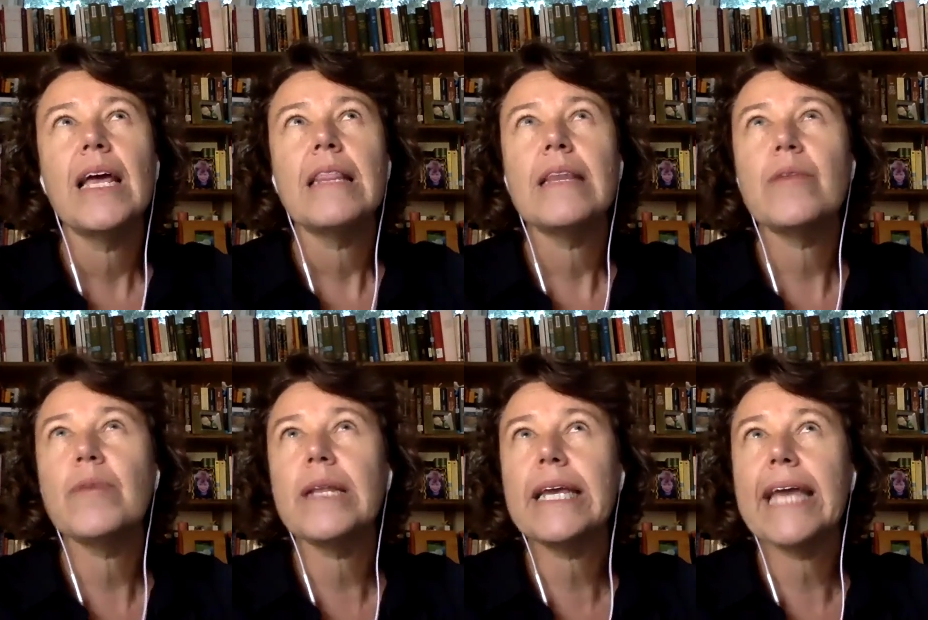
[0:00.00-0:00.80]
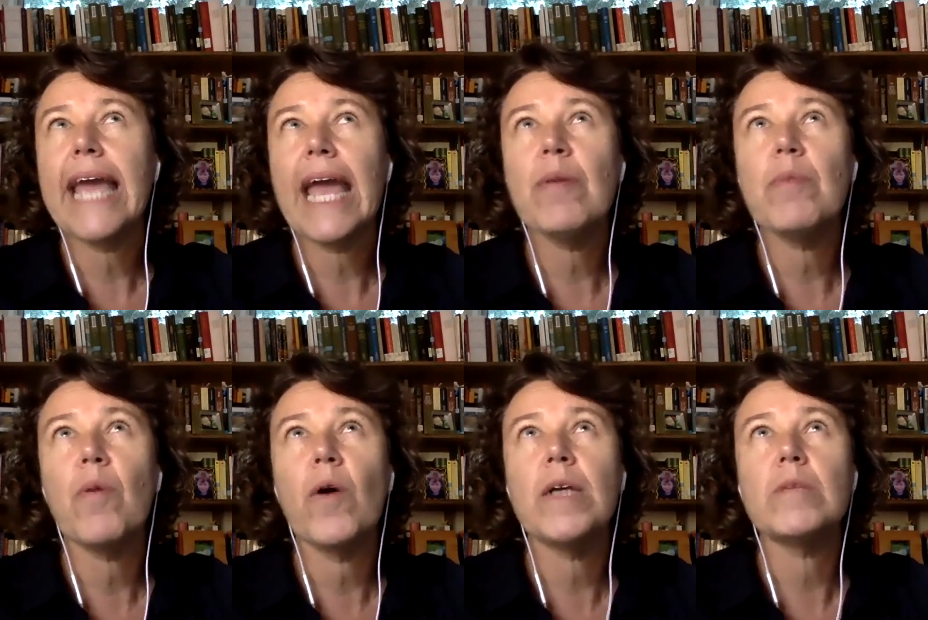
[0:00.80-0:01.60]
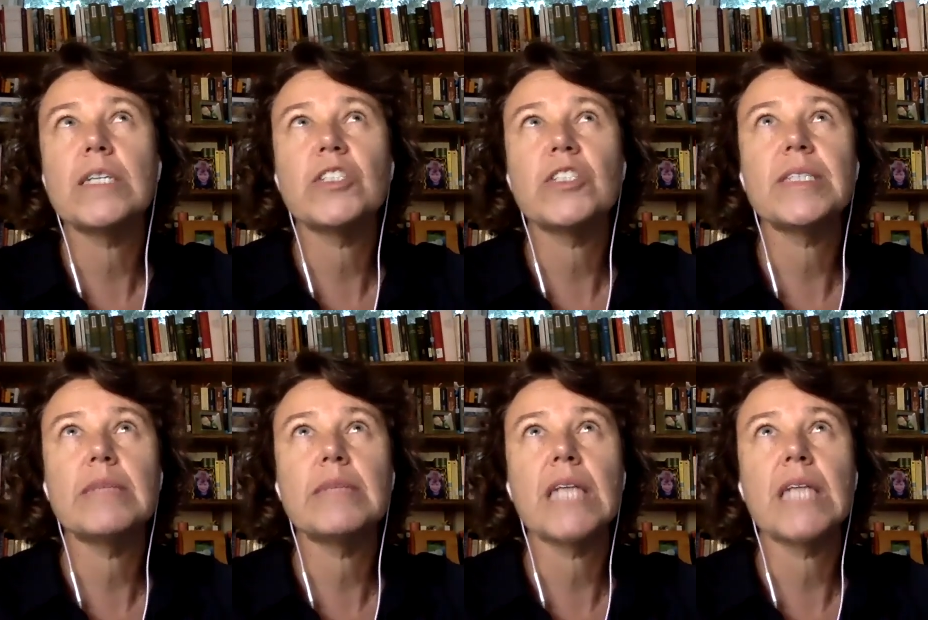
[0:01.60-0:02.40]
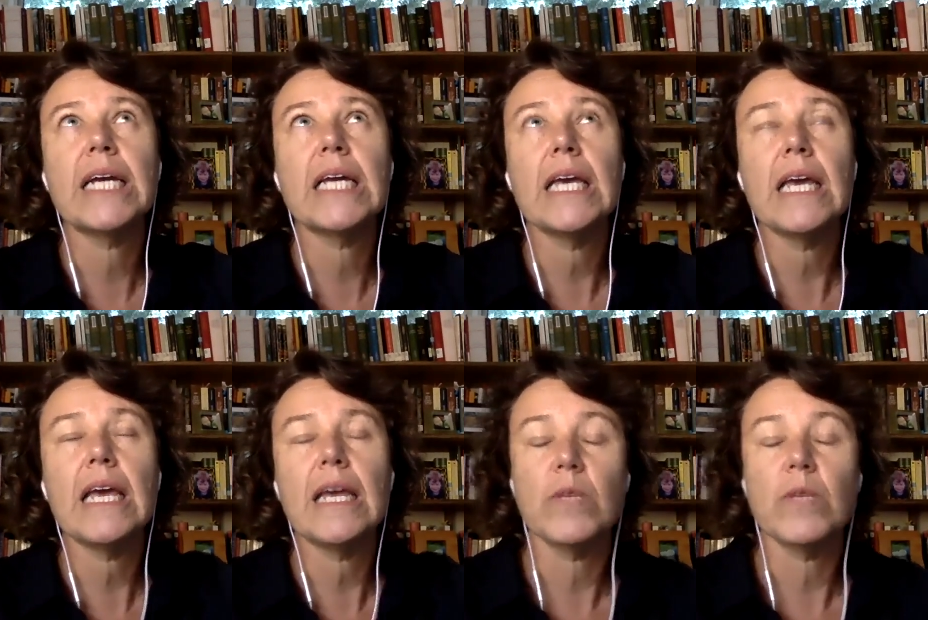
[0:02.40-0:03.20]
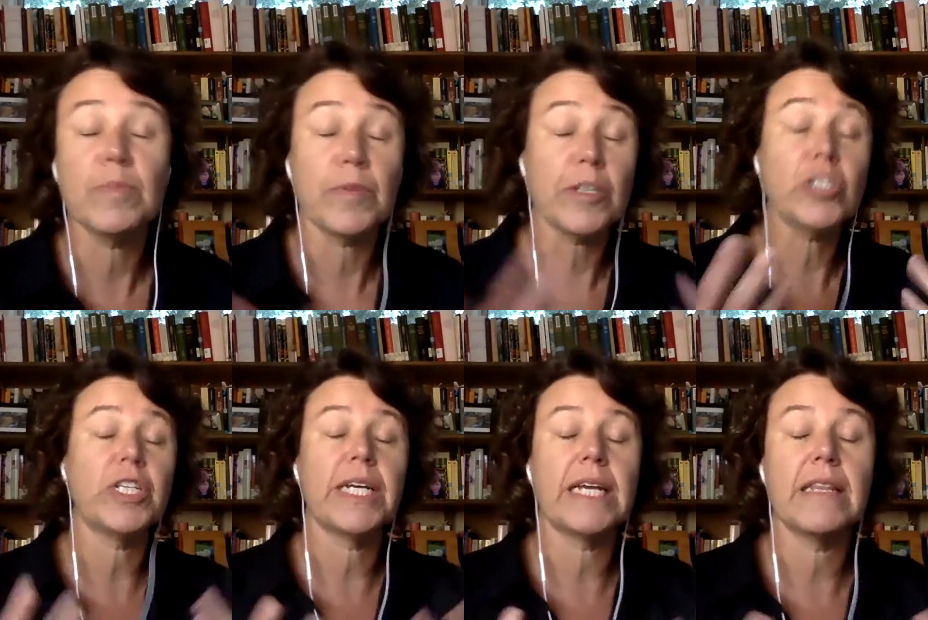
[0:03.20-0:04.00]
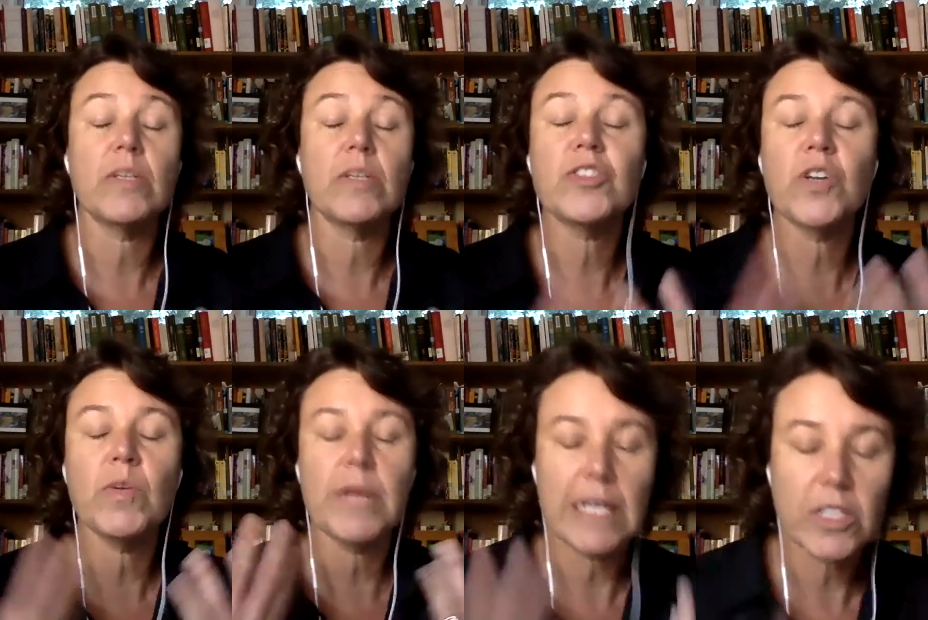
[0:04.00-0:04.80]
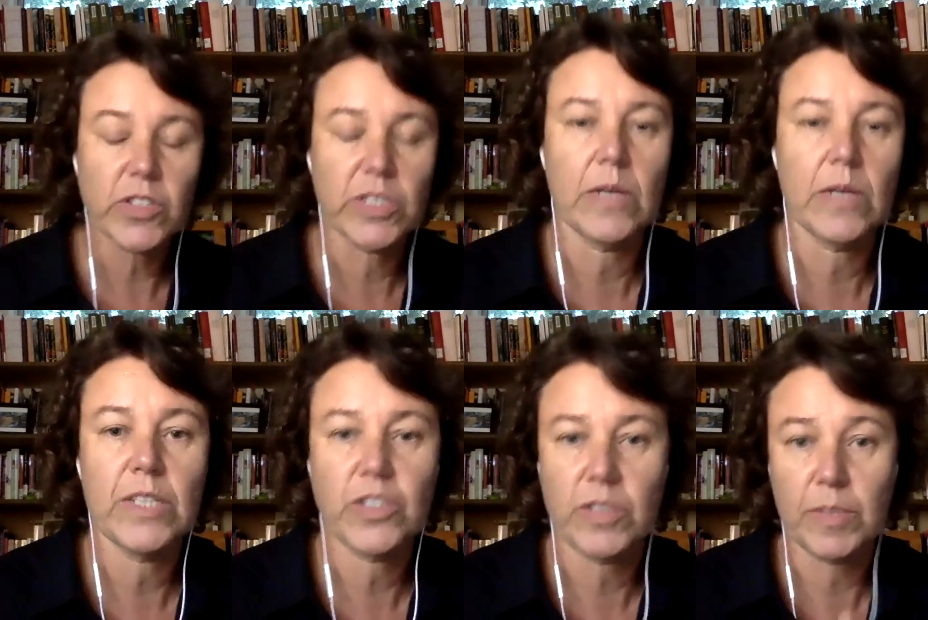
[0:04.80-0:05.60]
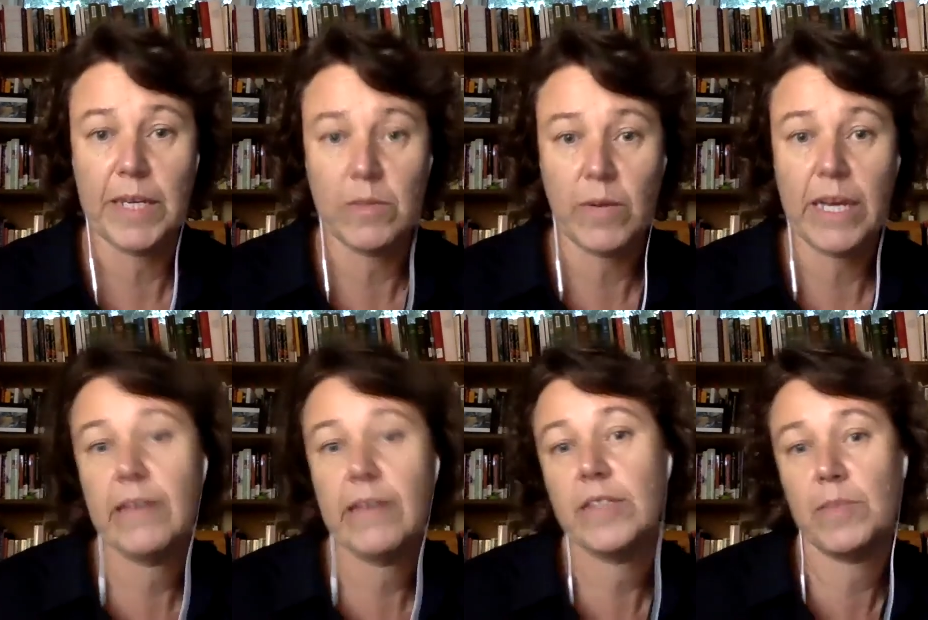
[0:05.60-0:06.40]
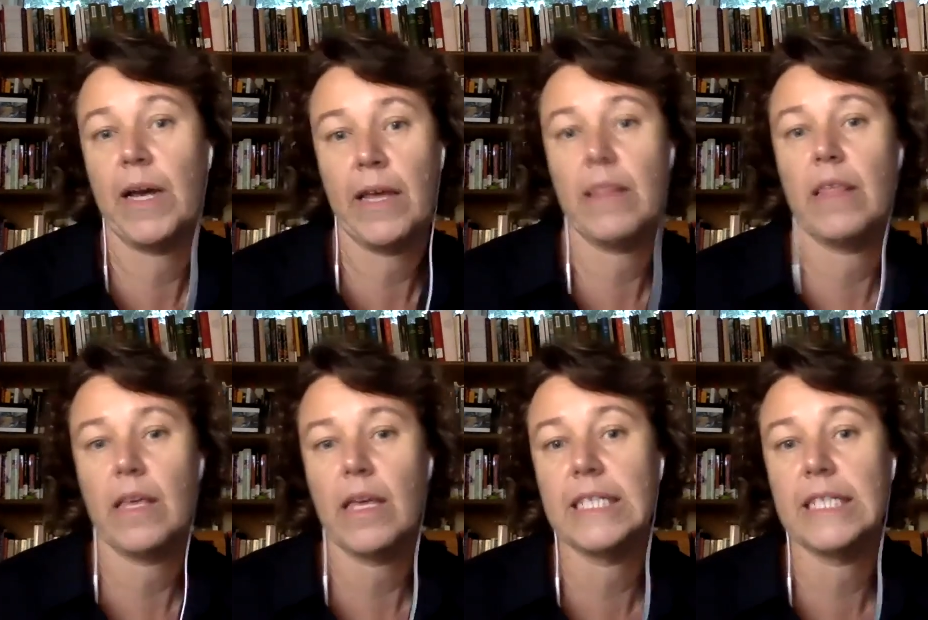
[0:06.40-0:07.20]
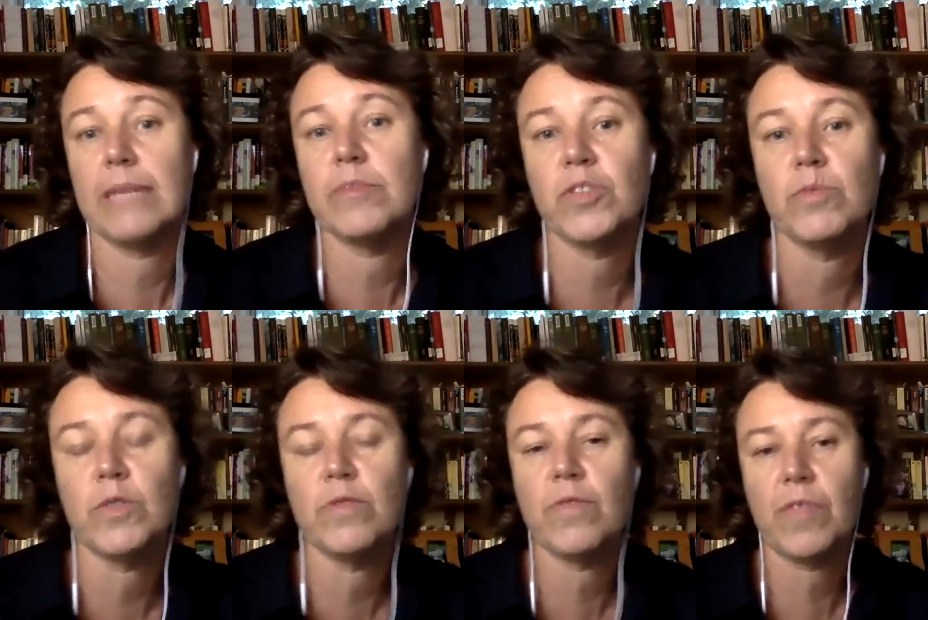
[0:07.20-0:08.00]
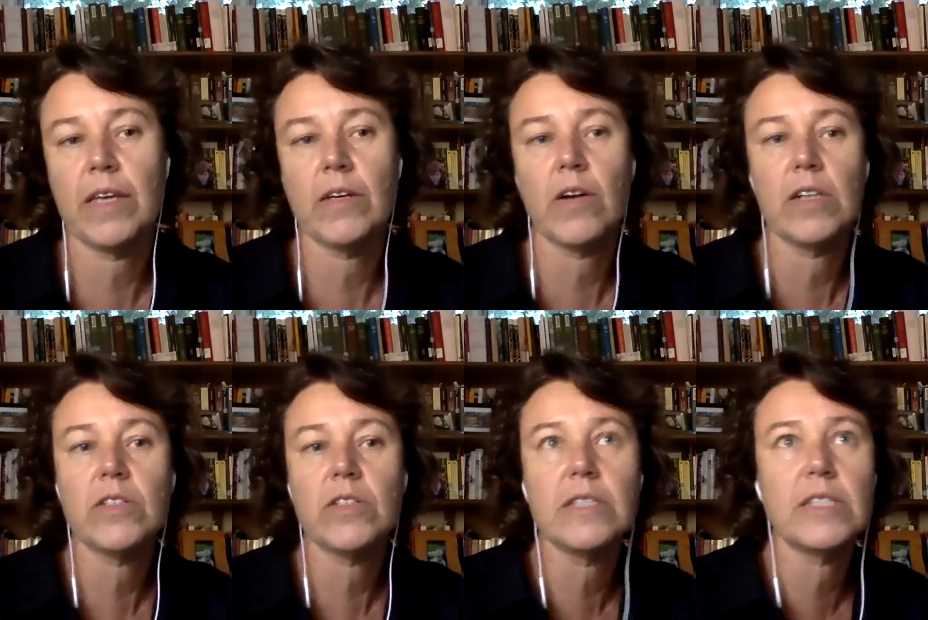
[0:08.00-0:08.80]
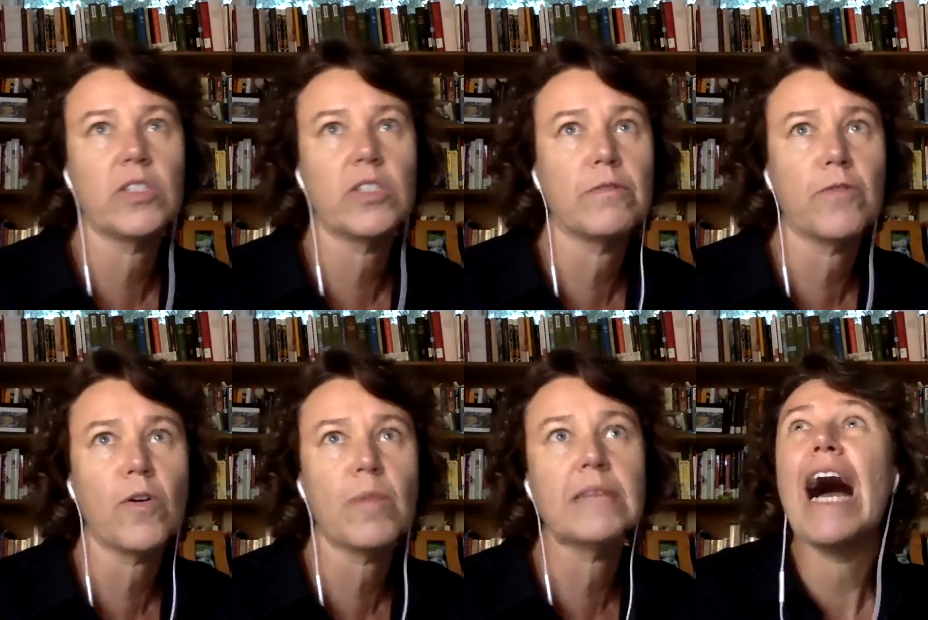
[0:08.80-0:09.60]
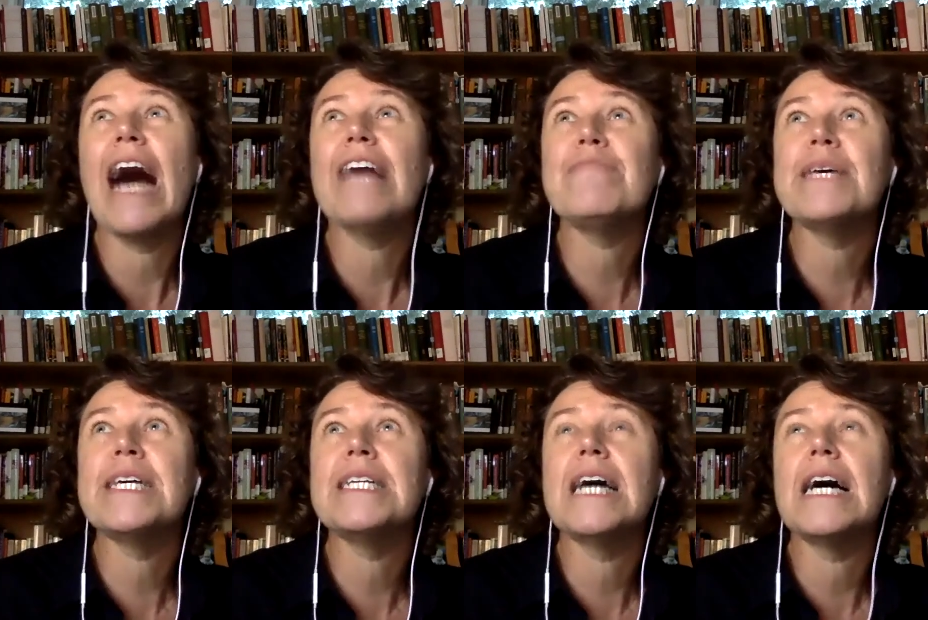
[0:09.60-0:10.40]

there really came a point where it just seemed like it was burgeoning and there were so many interesting questions being raised by the attempts to move theater onto these digital formats. I've been